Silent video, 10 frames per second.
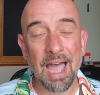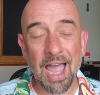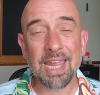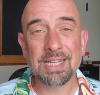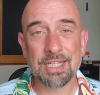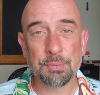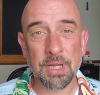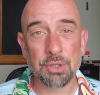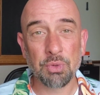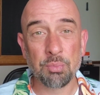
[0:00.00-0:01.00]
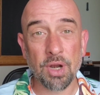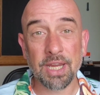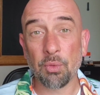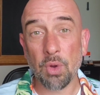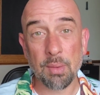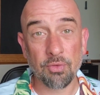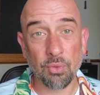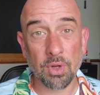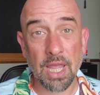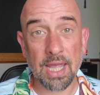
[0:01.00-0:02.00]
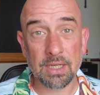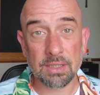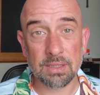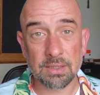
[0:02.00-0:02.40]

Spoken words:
I anticipate that we break it way before that.